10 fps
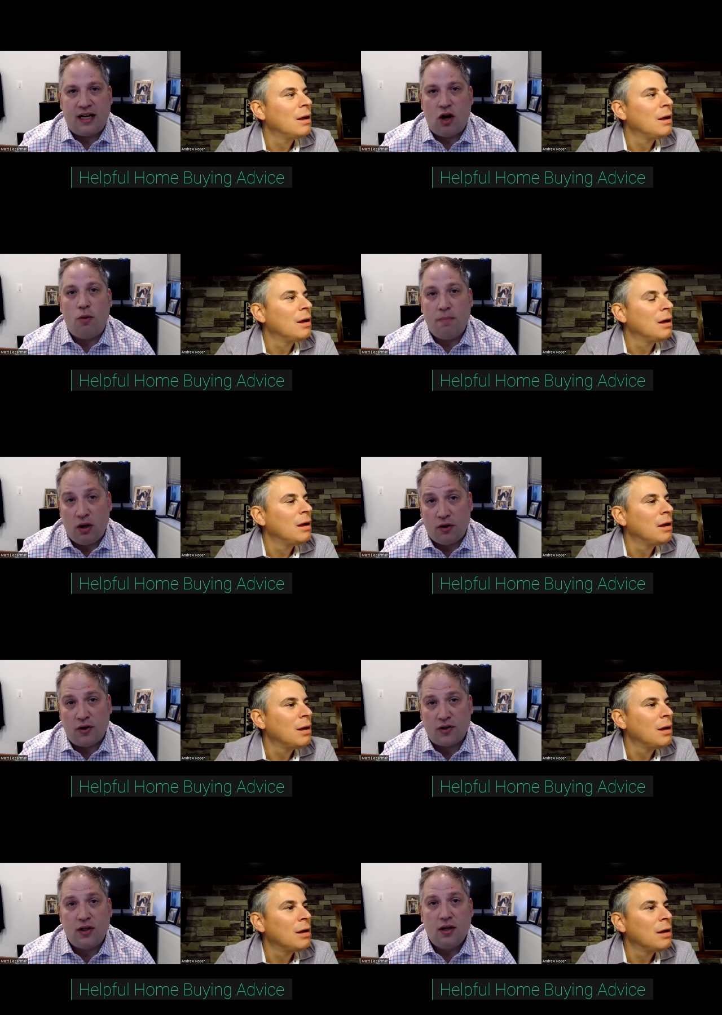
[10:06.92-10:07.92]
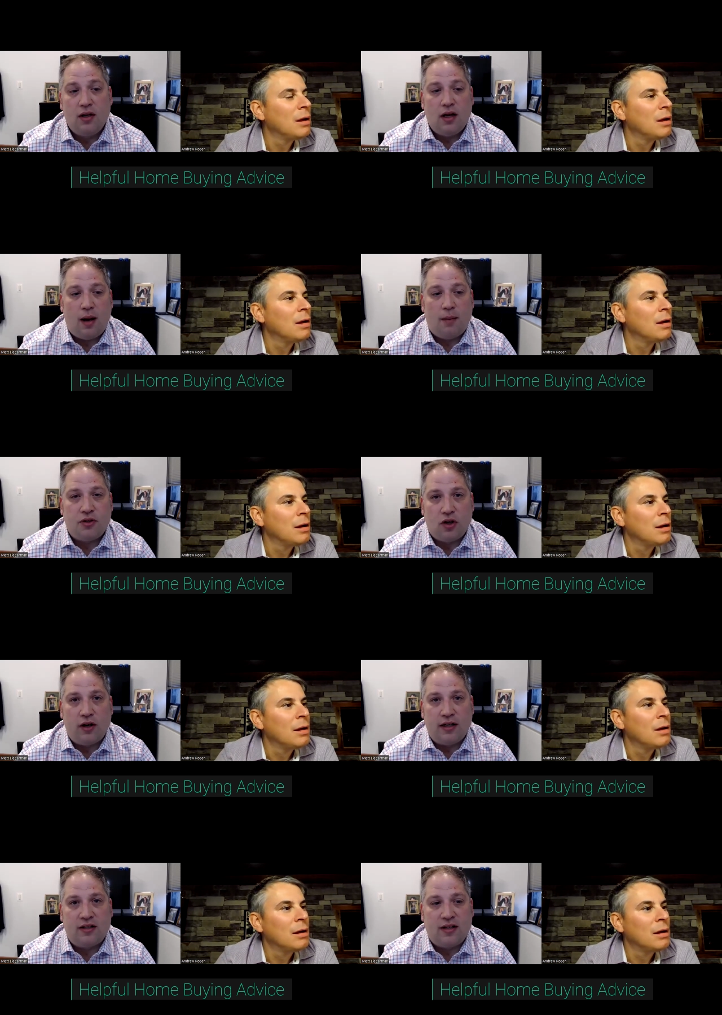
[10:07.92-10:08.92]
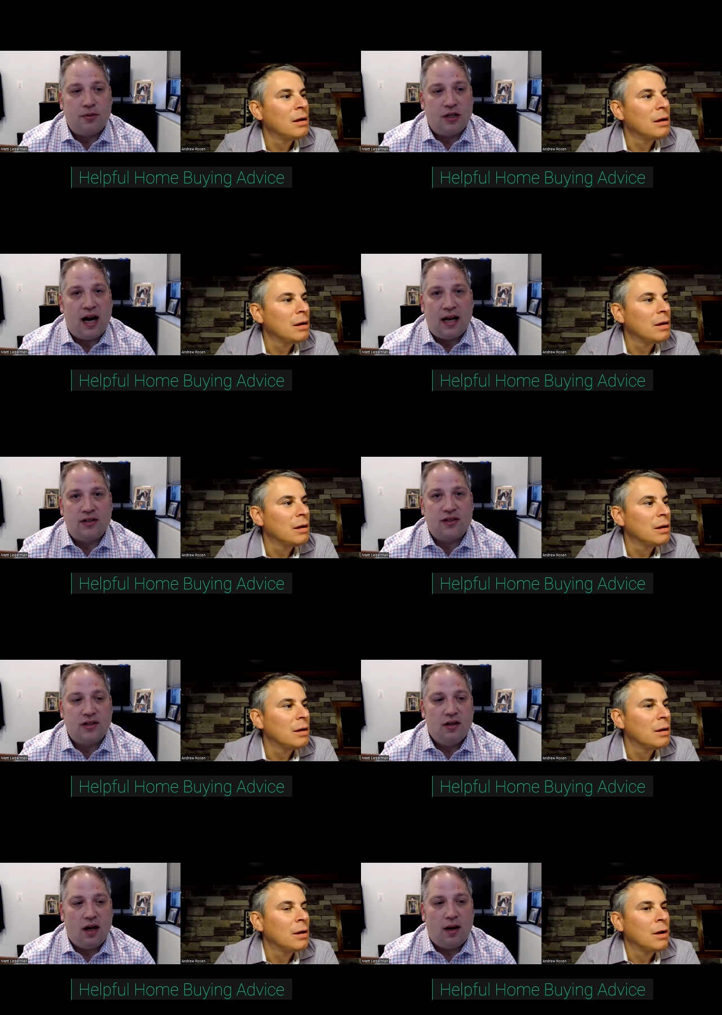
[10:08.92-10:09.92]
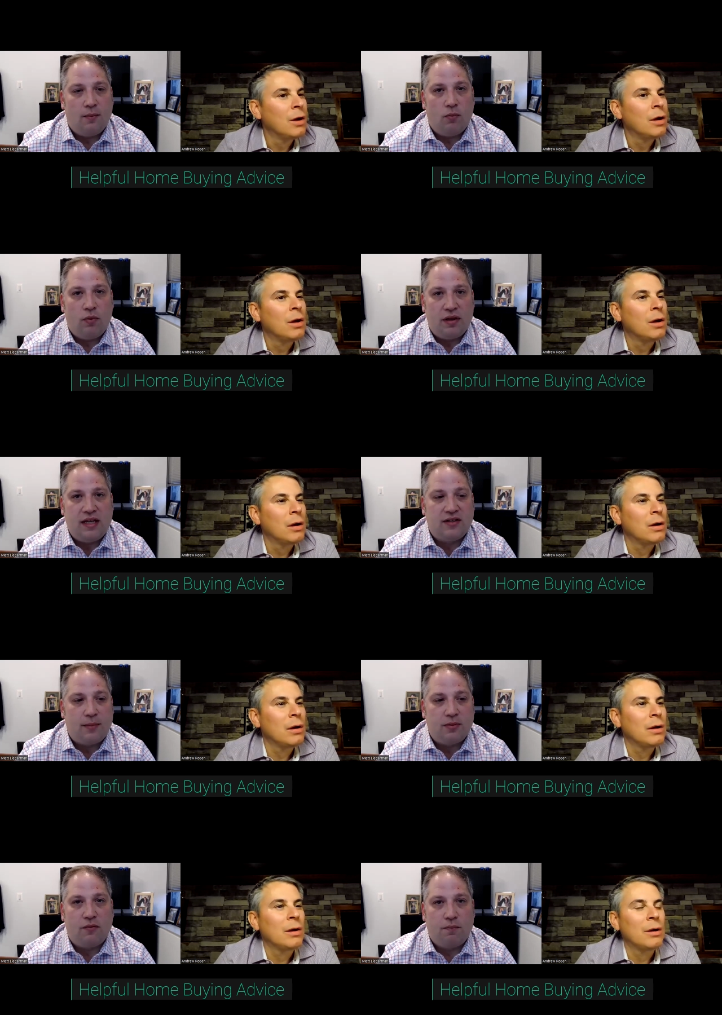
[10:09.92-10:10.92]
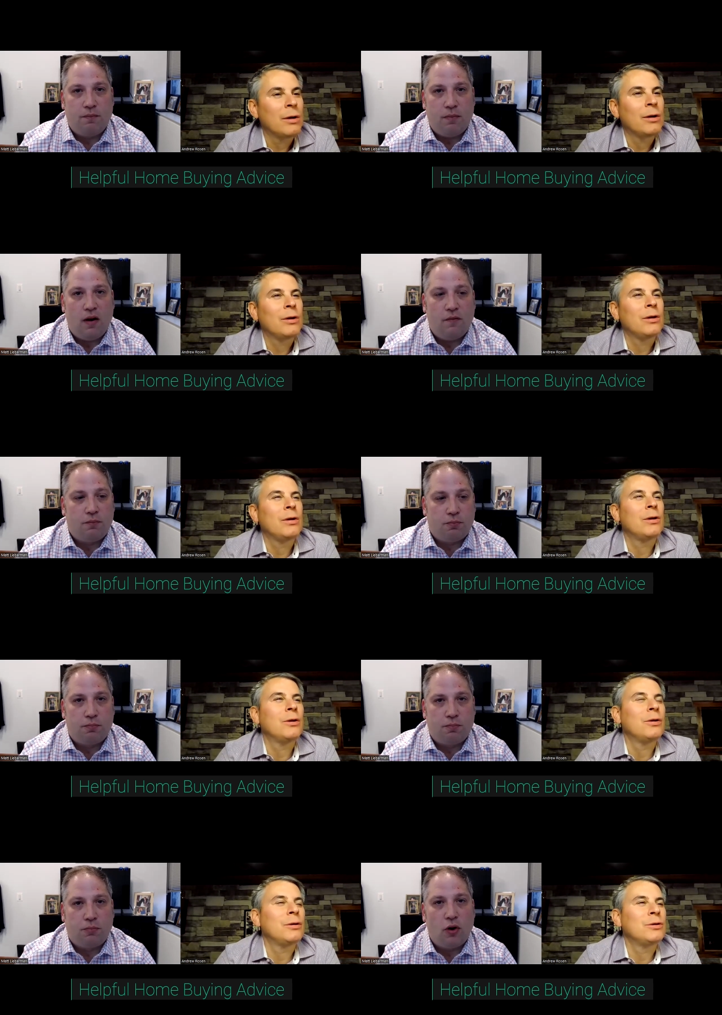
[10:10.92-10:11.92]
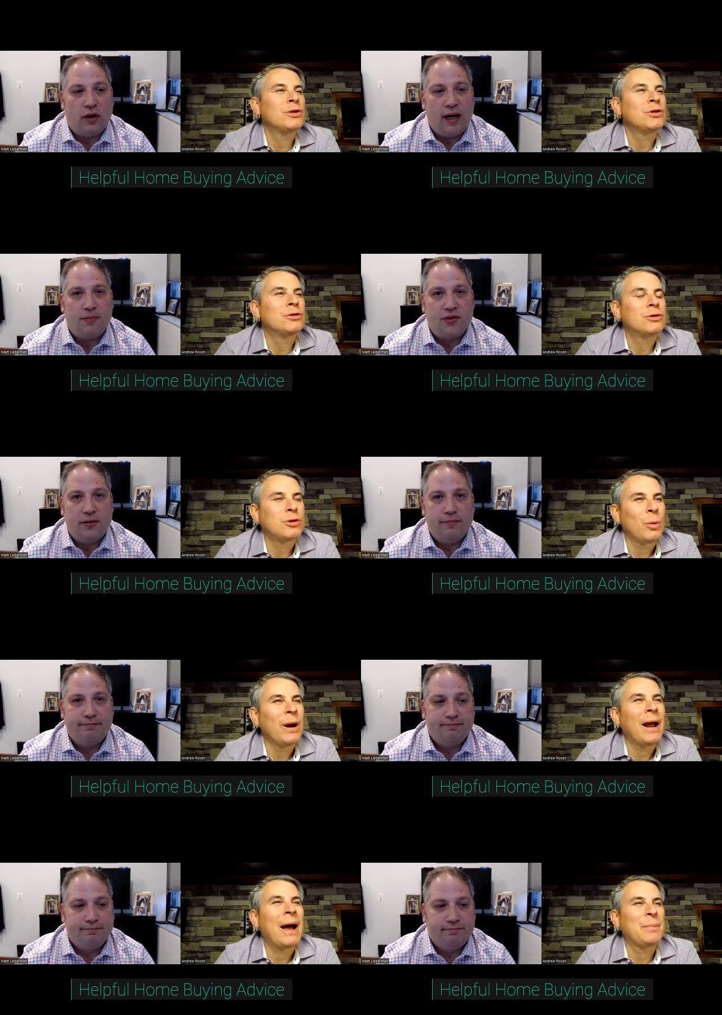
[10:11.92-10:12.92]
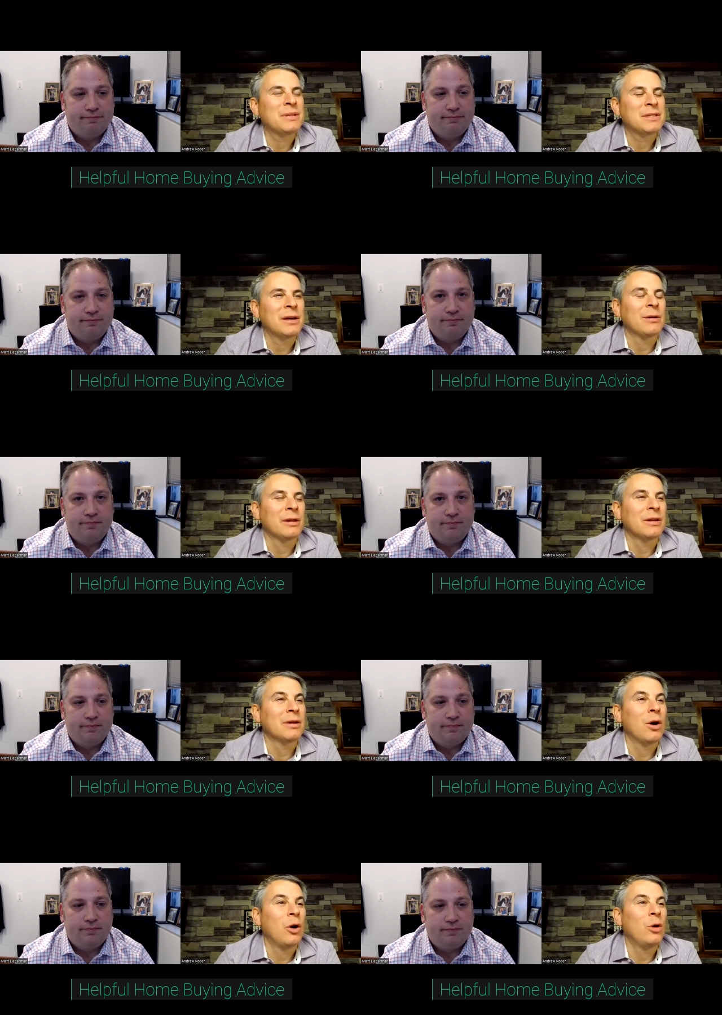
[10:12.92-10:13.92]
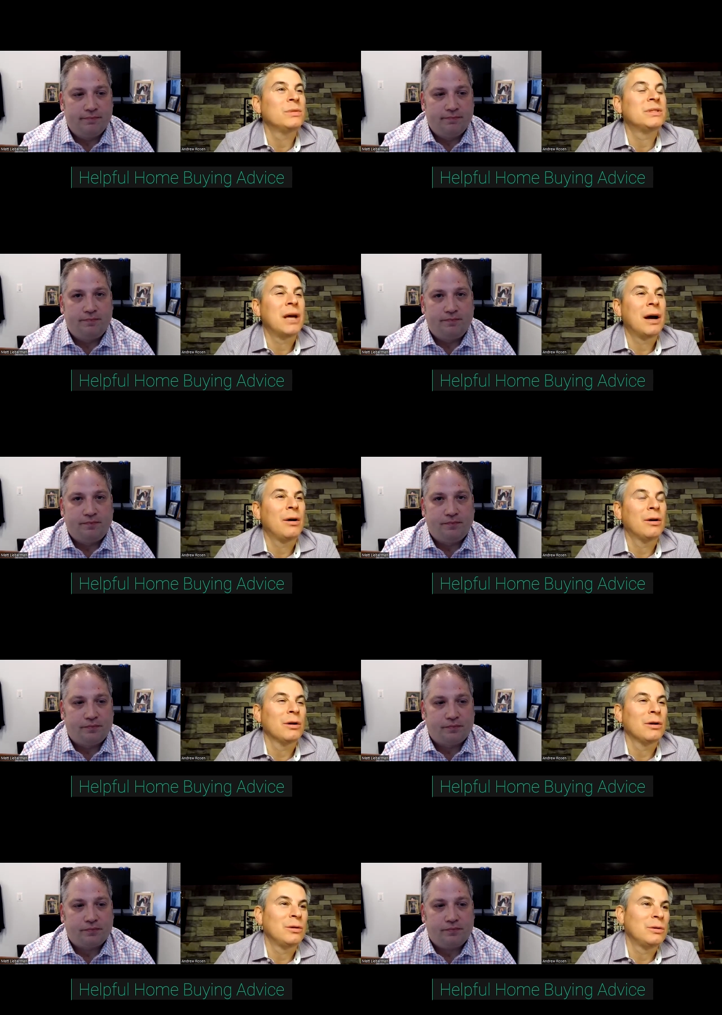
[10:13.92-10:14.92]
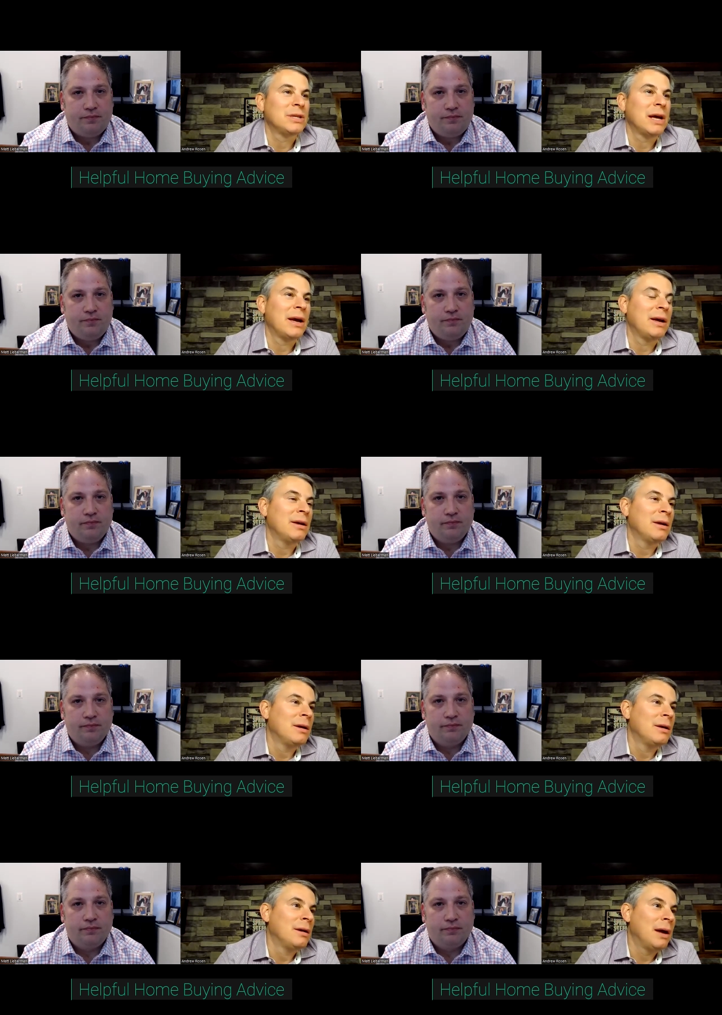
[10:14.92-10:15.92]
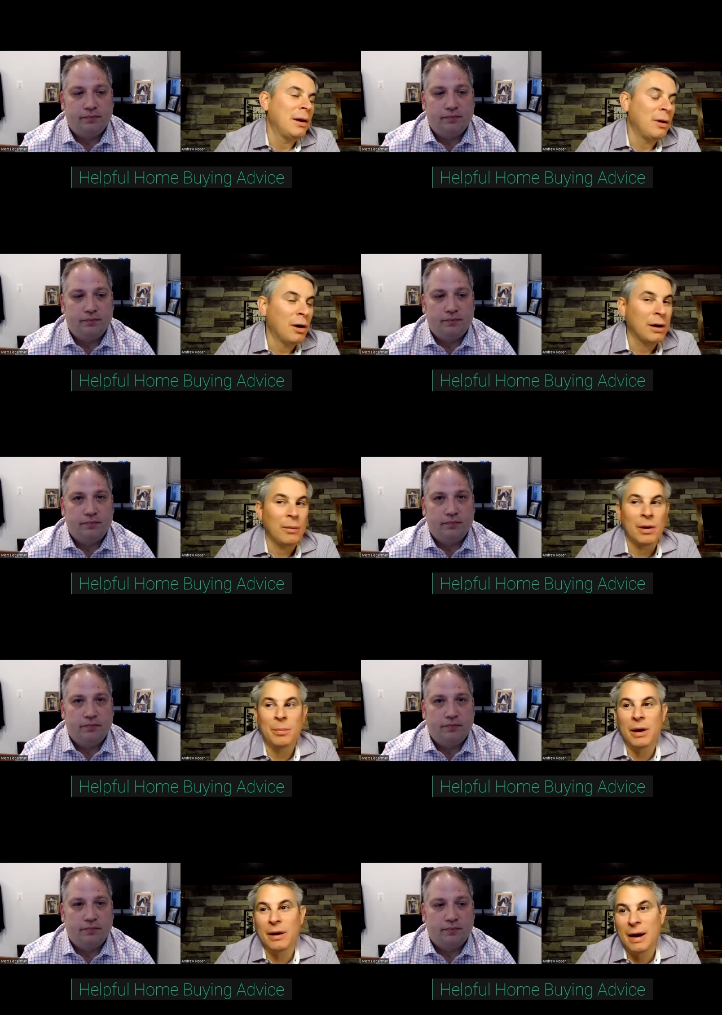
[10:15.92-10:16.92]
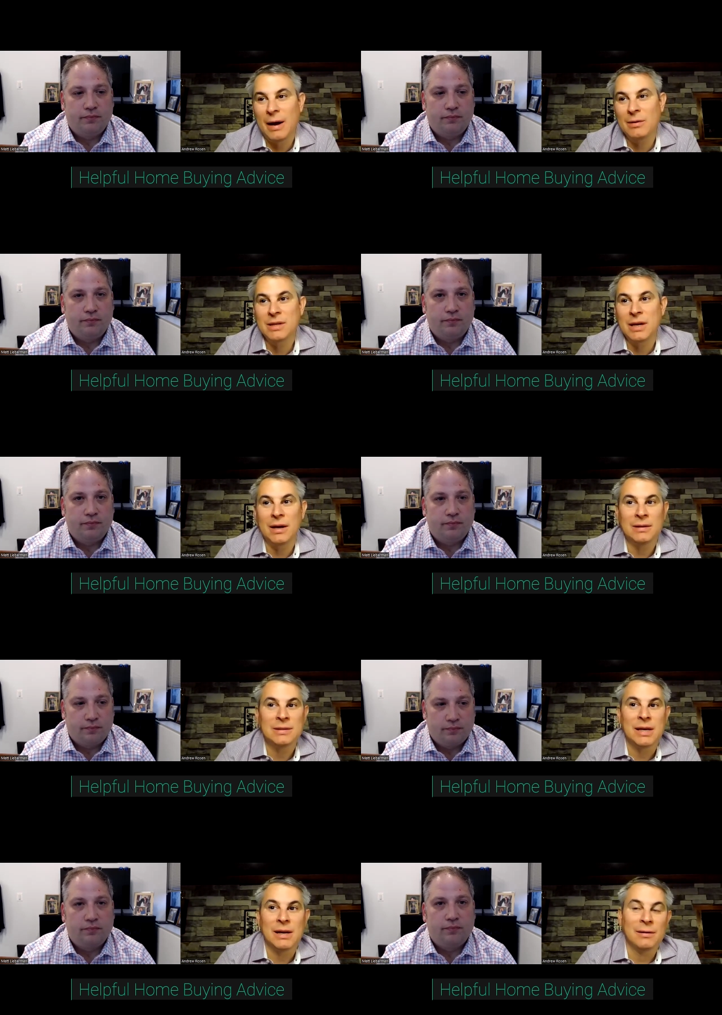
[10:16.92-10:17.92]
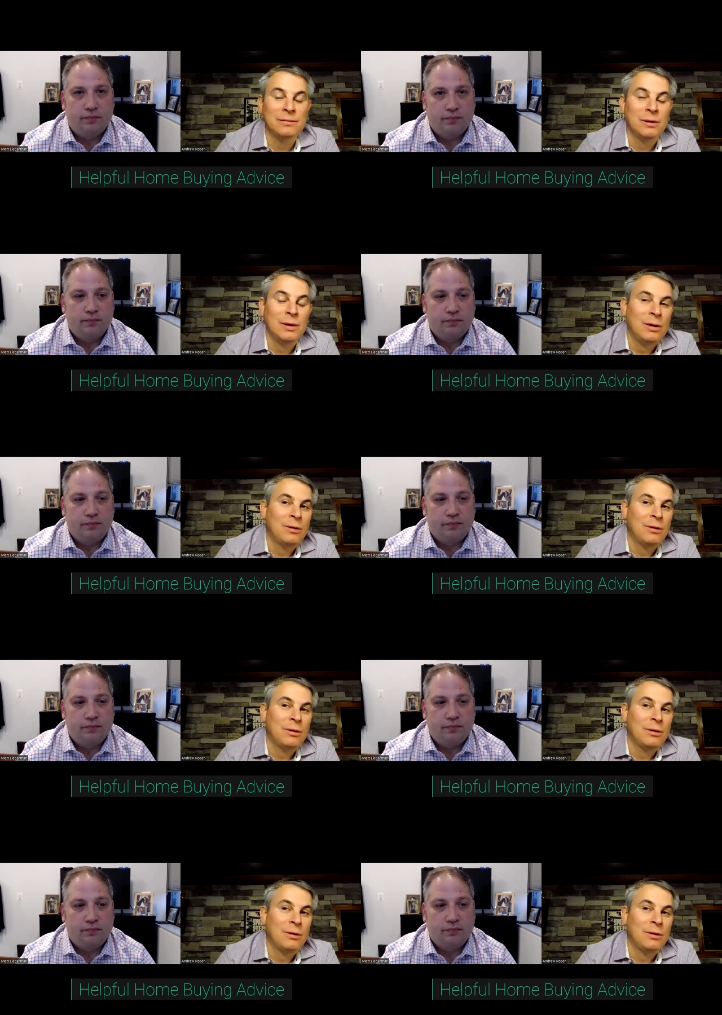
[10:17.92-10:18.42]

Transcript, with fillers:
Speaker 1: and home builders starting to subsidize with these types of programs.
Speaker 2: So what happens there? The home seller, you say, hey, look, I want to buy your house. Instead of